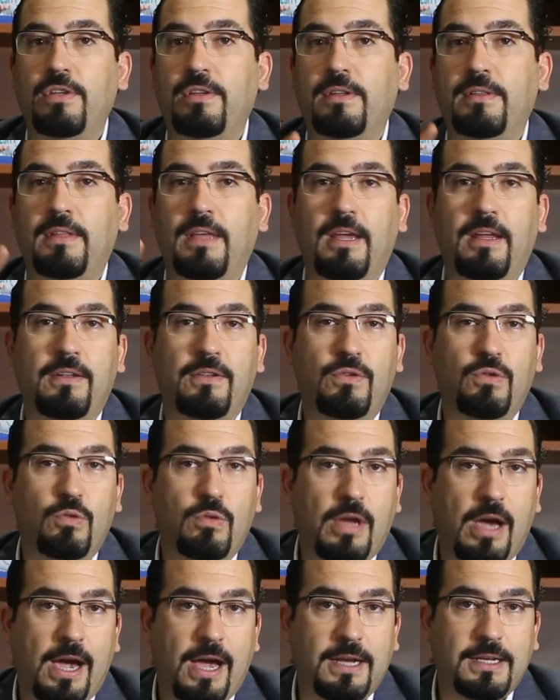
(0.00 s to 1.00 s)
They
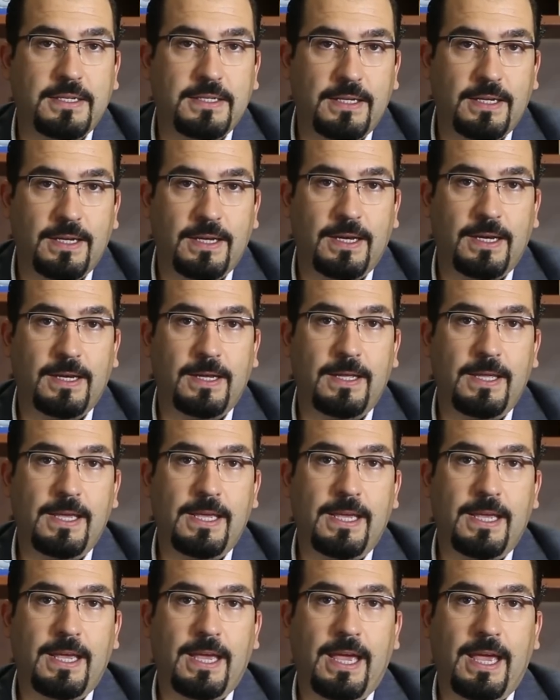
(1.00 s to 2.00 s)
do not
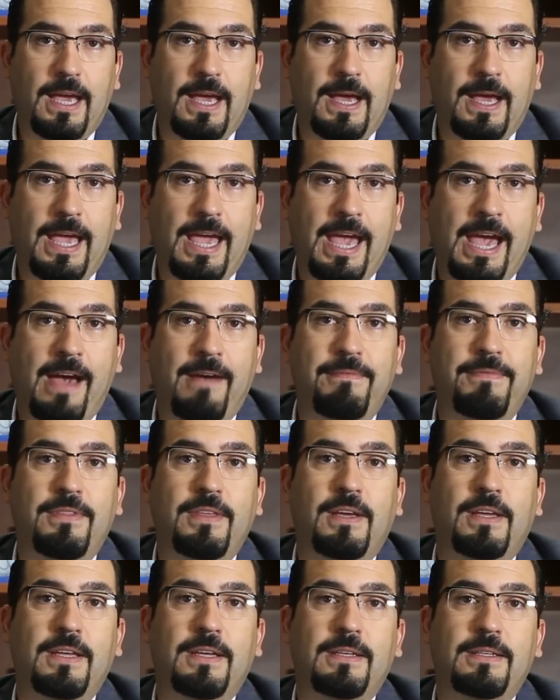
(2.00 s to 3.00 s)
have
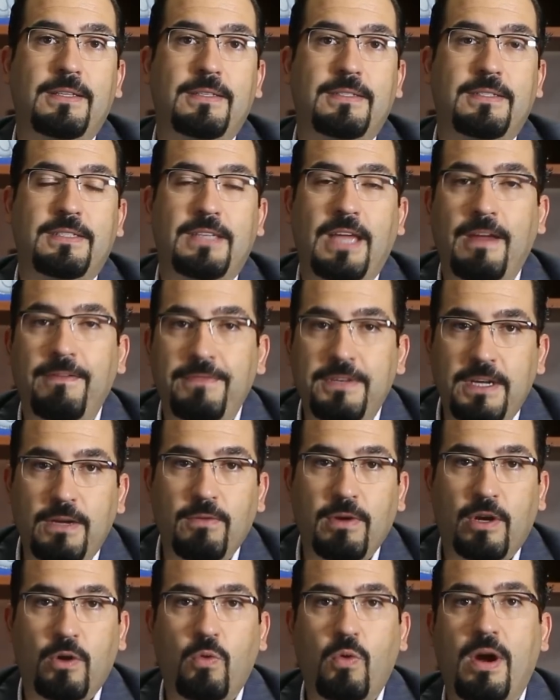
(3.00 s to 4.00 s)
the safety
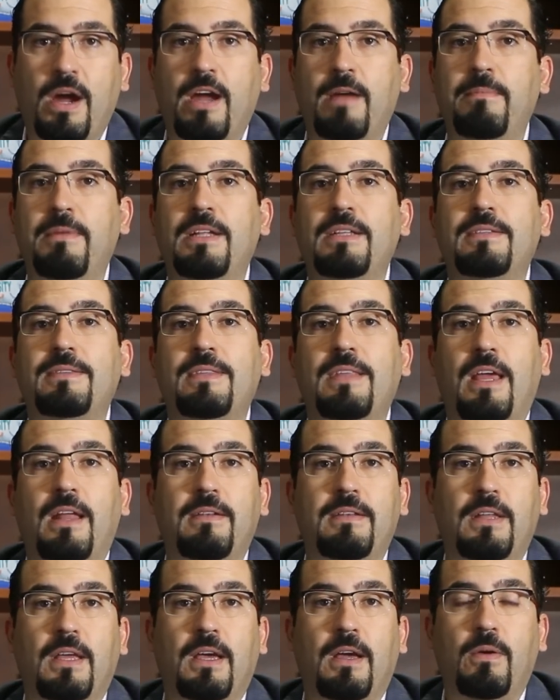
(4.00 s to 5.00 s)
requirements
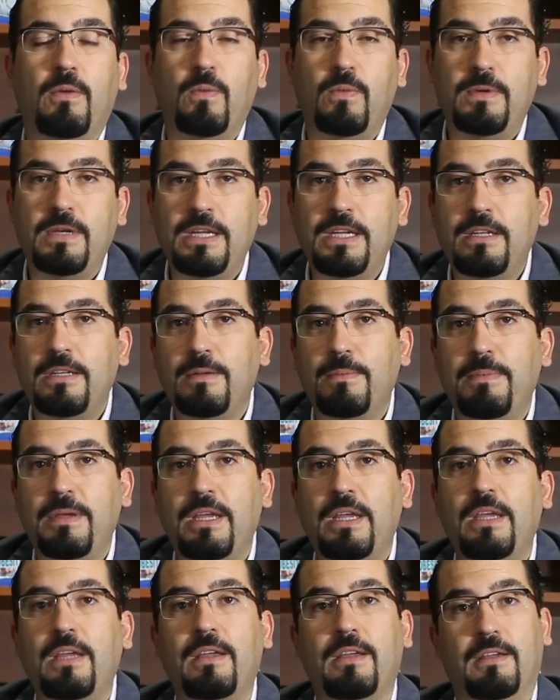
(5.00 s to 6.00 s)
that need to
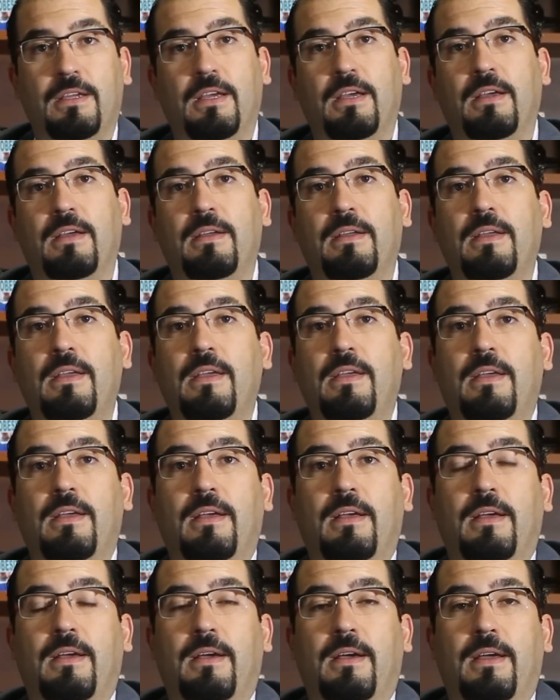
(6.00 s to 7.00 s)
be
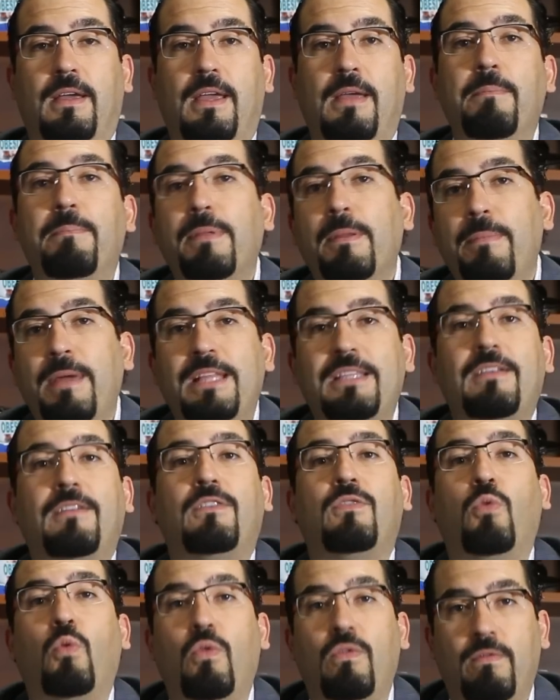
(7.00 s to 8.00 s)

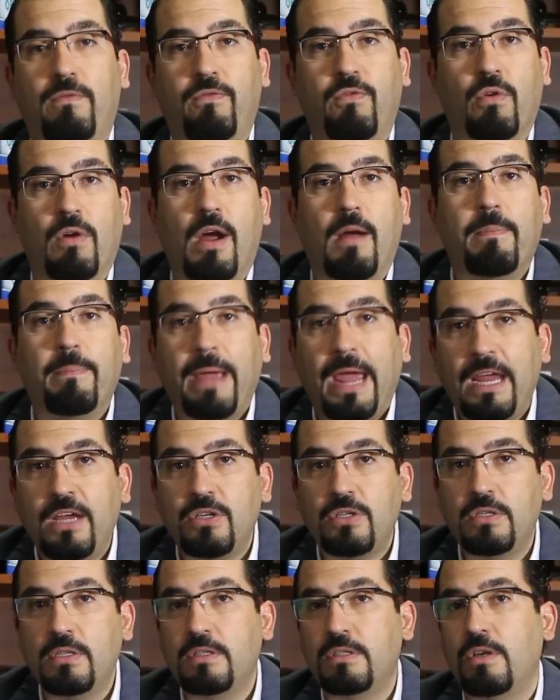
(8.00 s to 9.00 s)
implemented for our
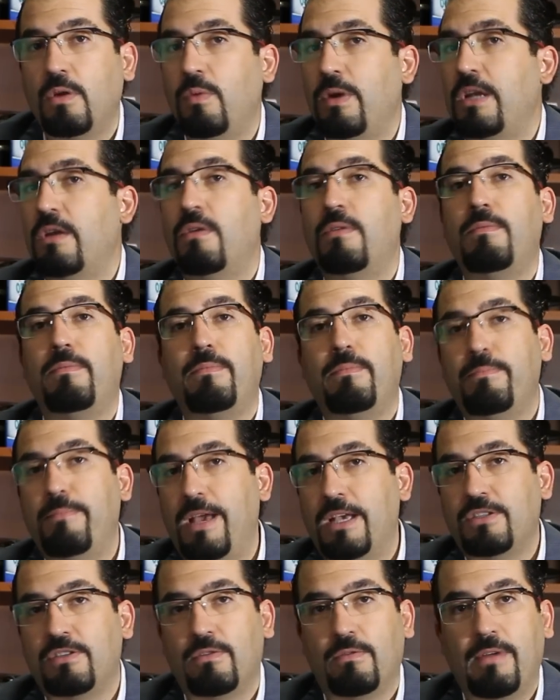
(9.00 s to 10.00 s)
patients, so we don't
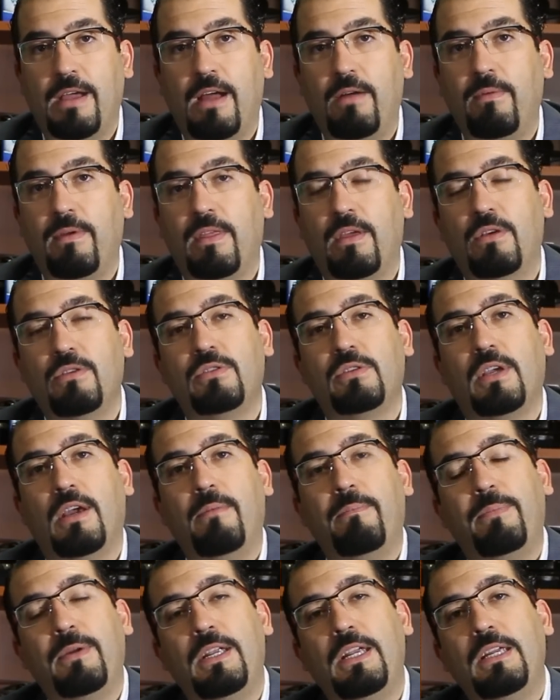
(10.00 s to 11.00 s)
mess around with those
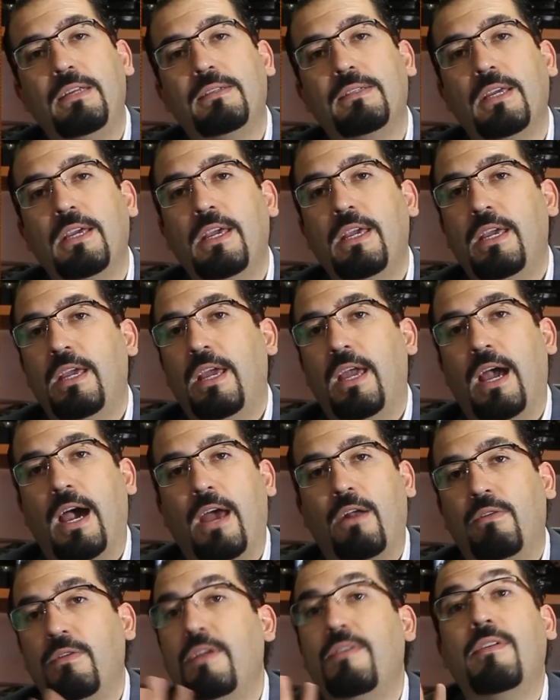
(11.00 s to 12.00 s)
companies.
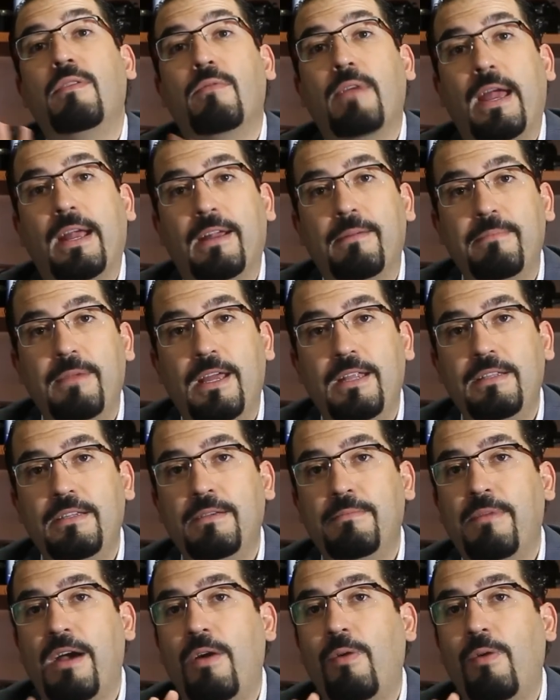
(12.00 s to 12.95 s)
I don't even recommend them.